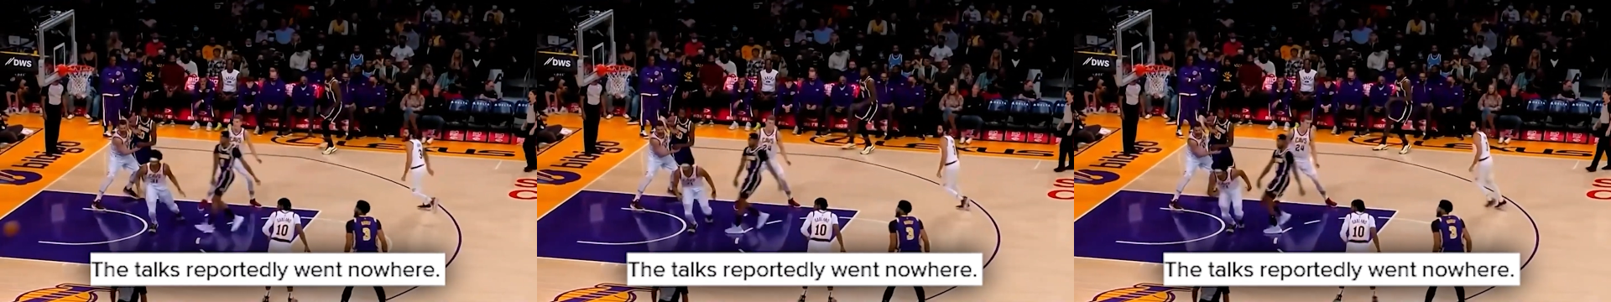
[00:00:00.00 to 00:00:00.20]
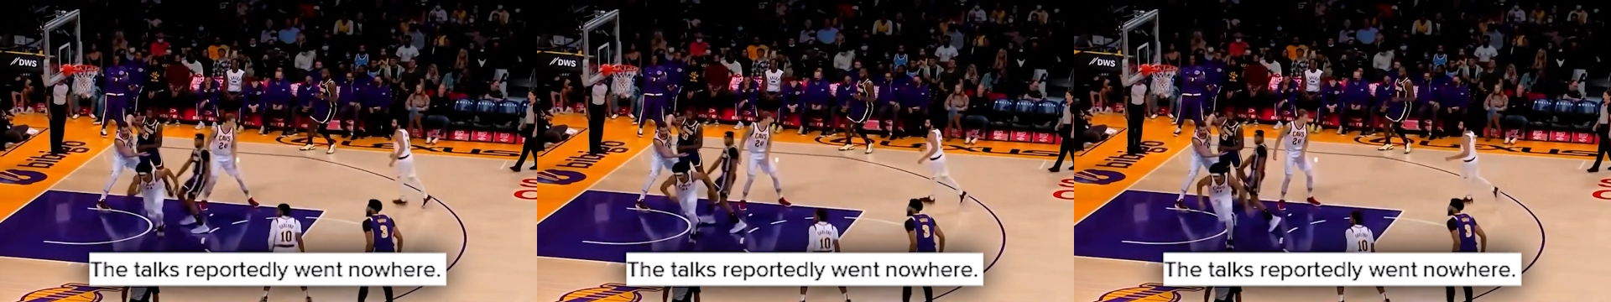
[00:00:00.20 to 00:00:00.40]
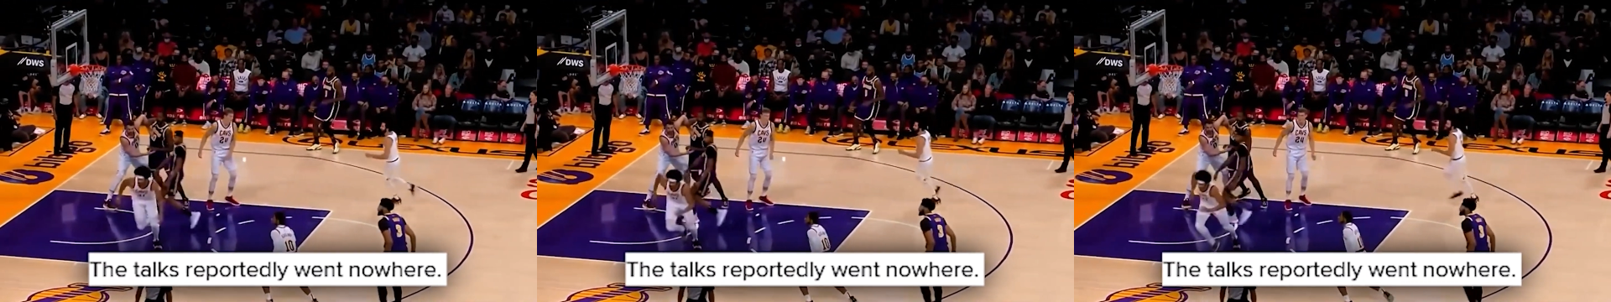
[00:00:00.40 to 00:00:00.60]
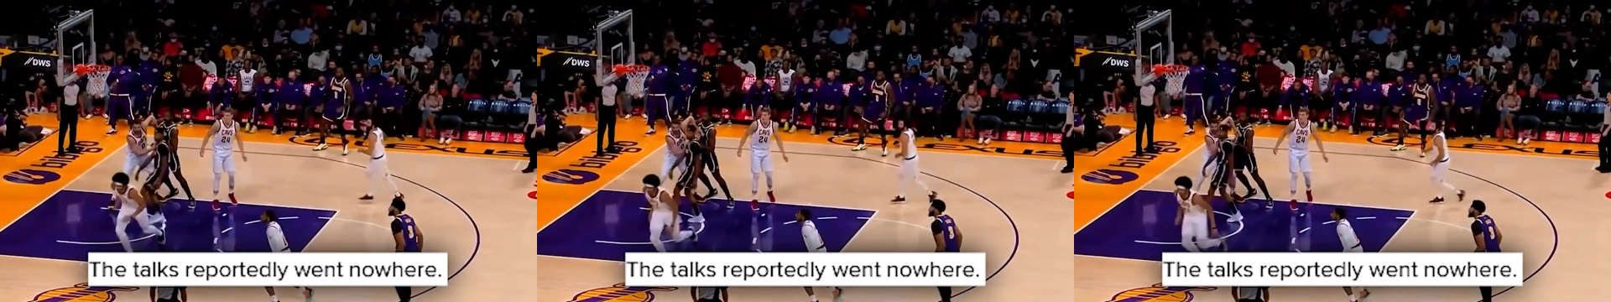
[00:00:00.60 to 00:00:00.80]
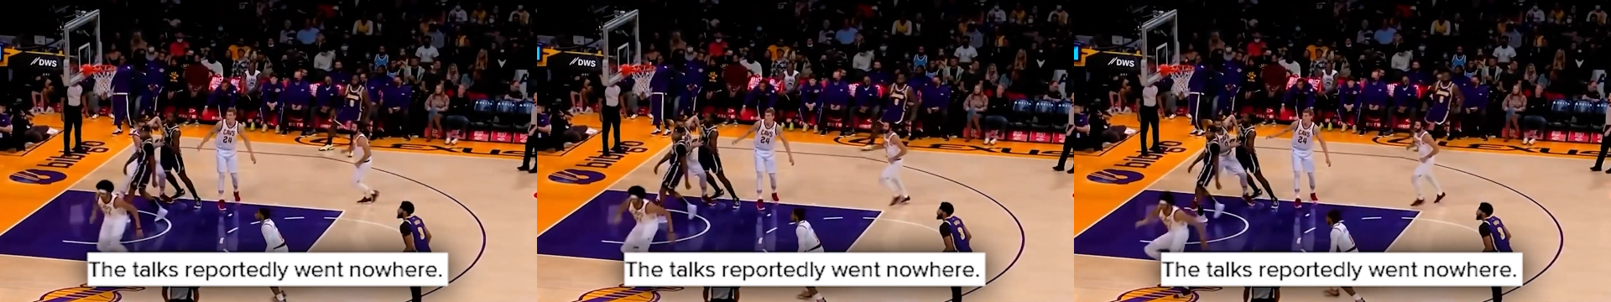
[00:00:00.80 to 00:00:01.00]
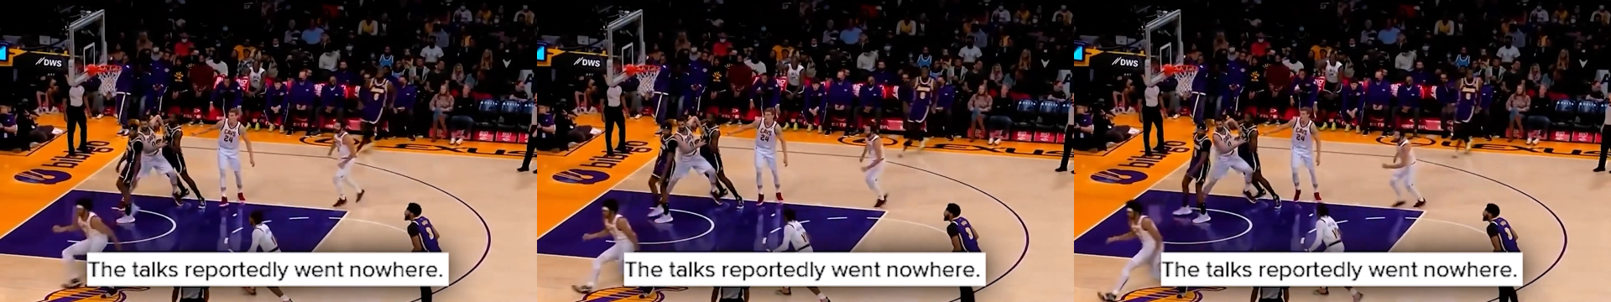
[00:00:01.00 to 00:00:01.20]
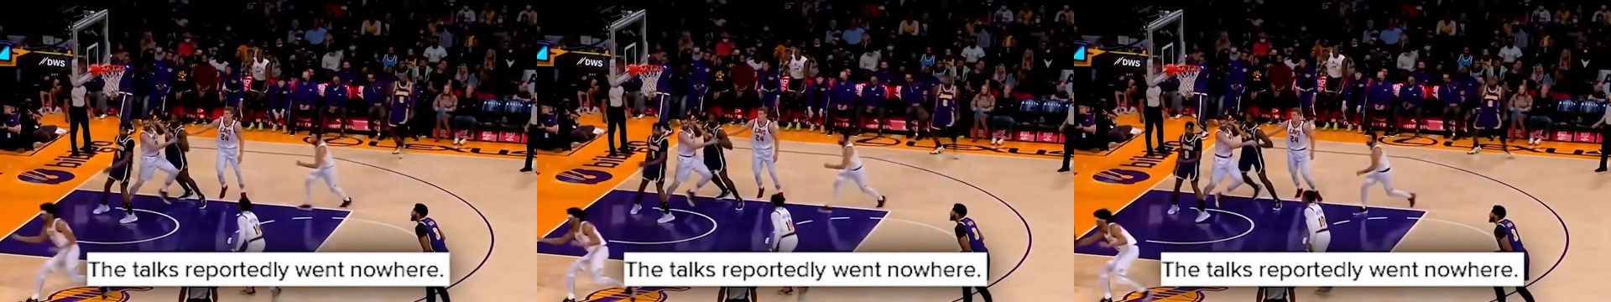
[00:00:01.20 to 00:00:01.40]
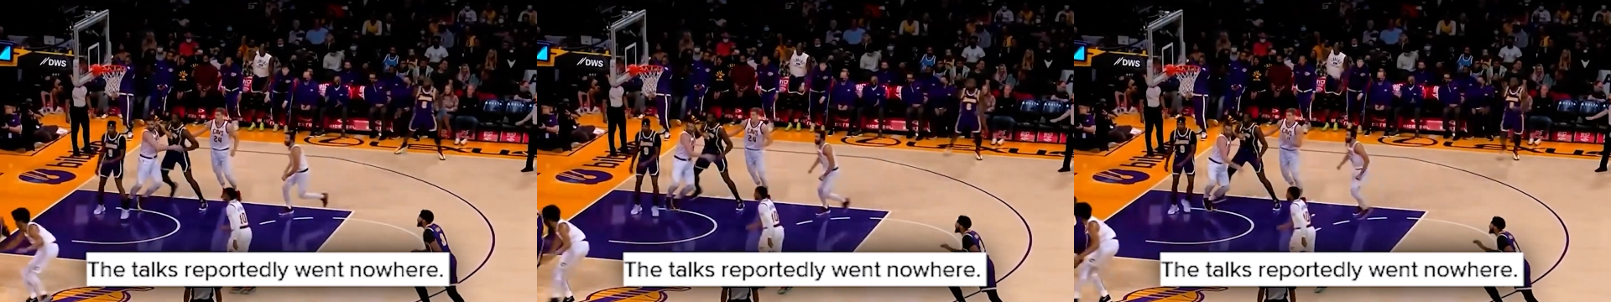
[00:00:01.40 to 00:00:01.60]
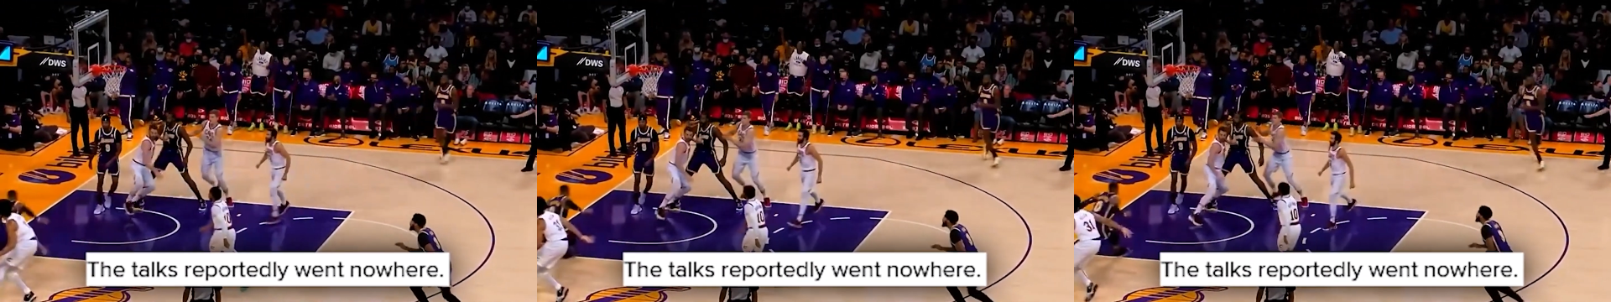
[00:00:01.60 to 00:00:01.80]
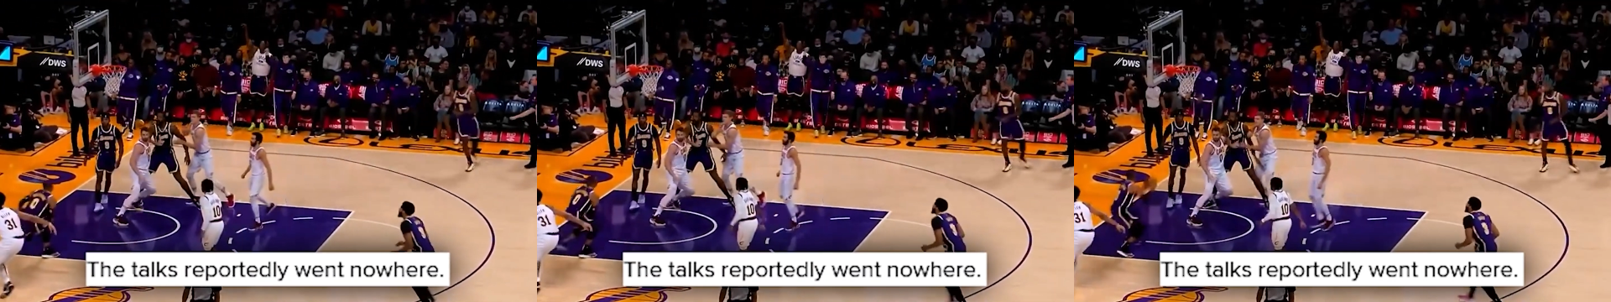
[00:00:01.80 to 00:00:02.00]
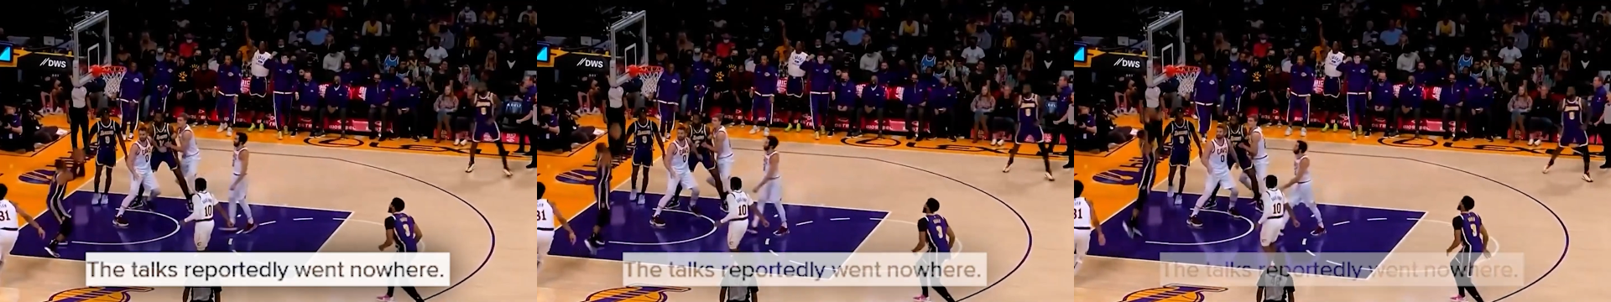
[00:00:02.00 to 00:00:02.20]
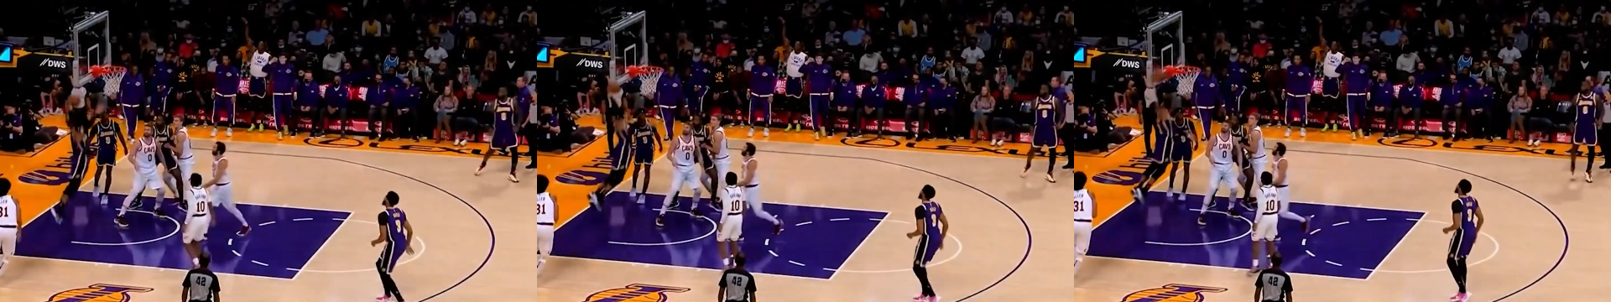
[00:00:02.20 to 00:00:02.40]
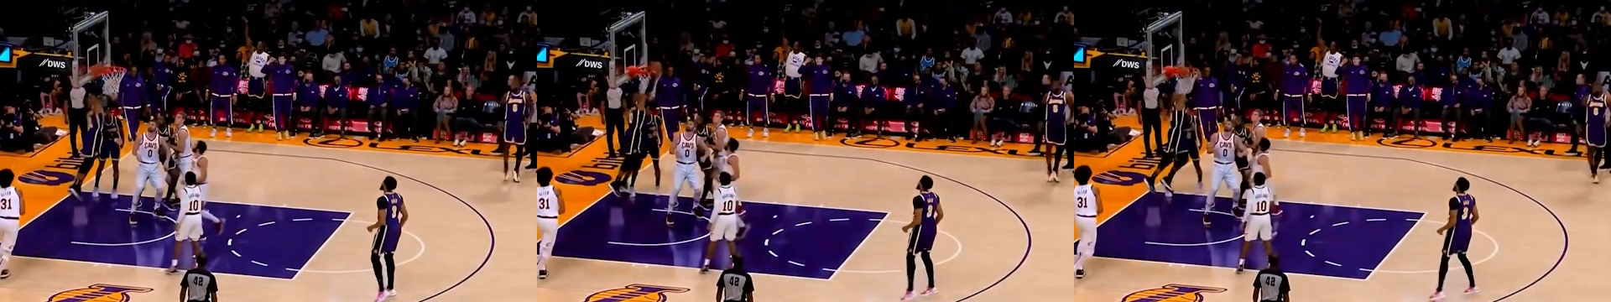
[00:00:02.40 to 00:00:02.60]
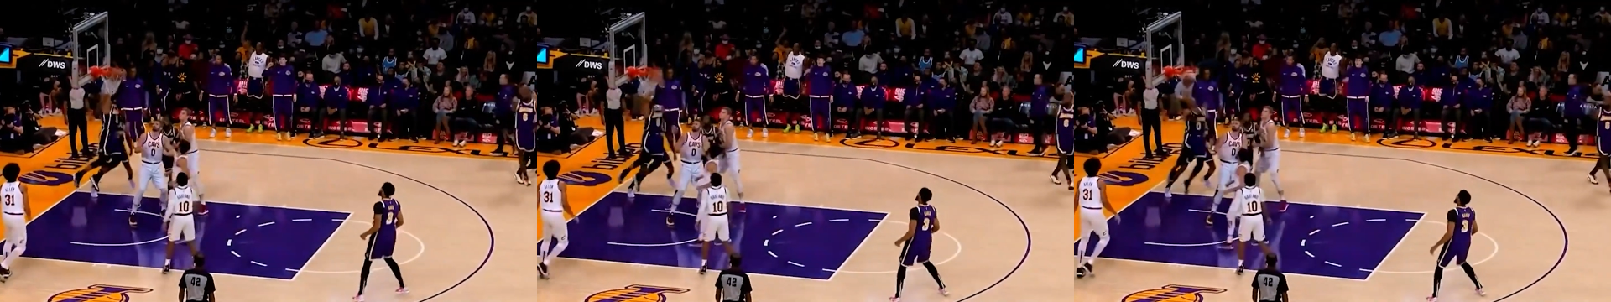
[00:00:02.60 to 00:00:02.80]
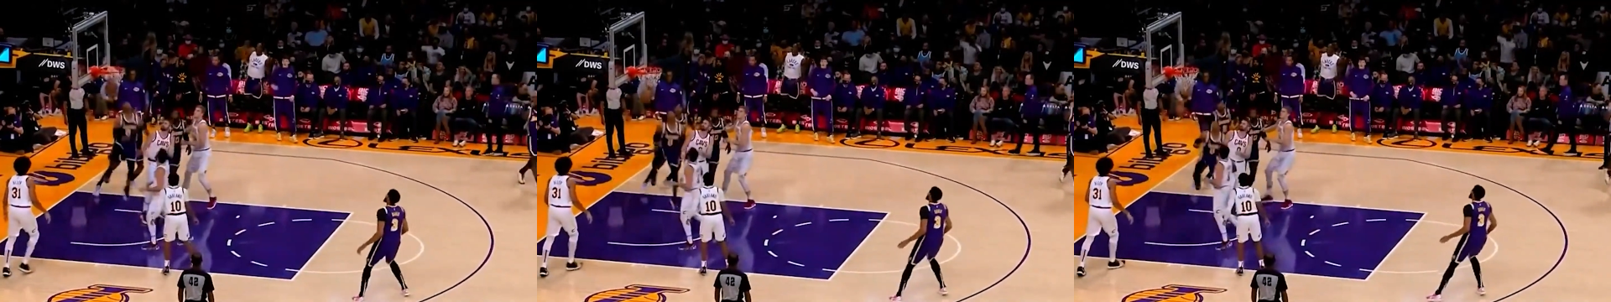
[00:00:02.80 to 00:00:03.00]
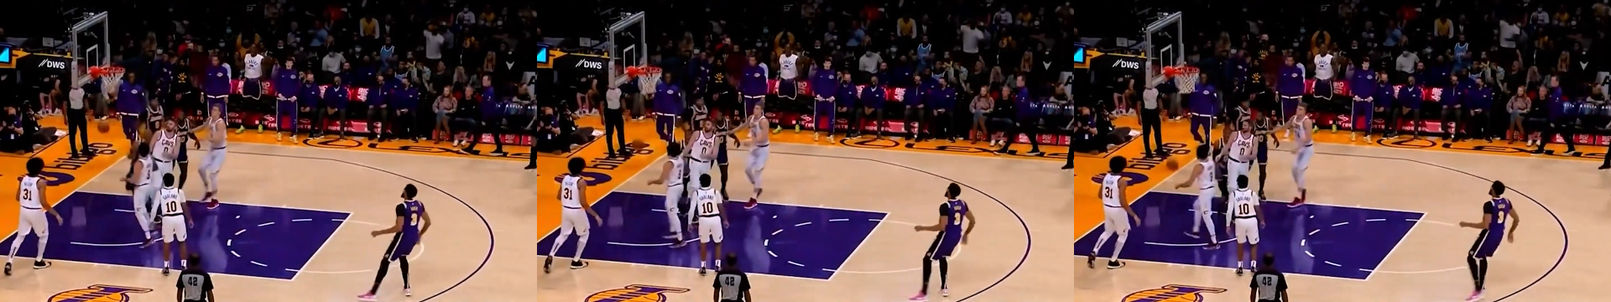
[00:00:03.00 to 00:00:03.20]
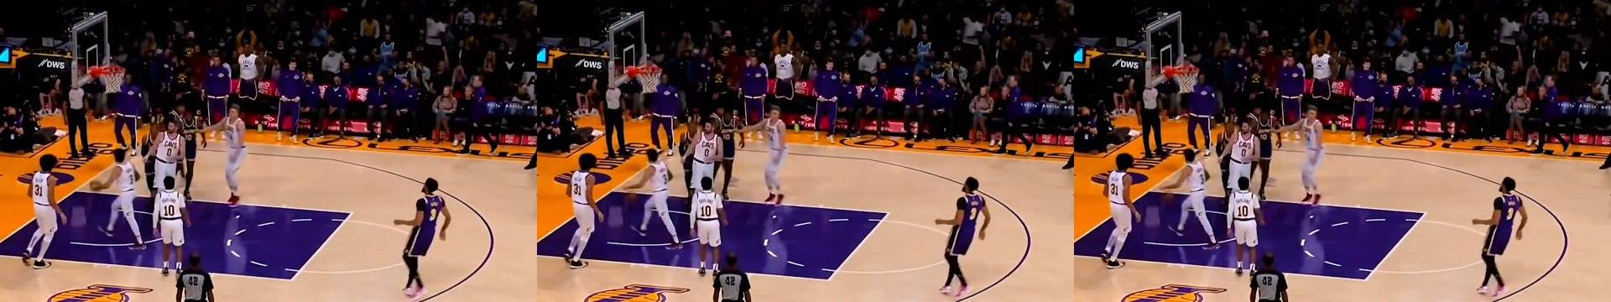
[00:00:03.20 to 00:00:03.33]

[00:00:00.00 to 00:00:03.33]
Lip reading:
[unreadable: no face in view]